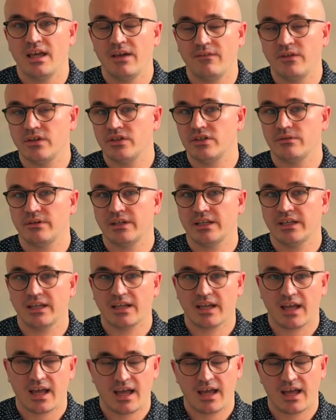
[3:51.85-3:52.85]
If you're
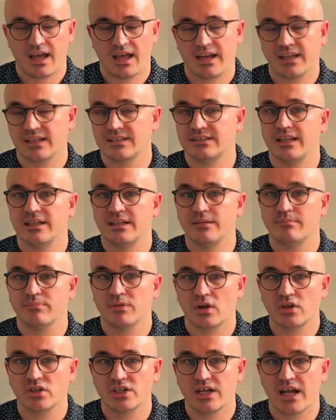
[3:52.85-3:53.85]
doing an extended
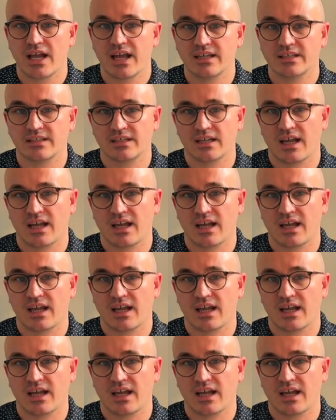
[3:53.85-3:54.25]
project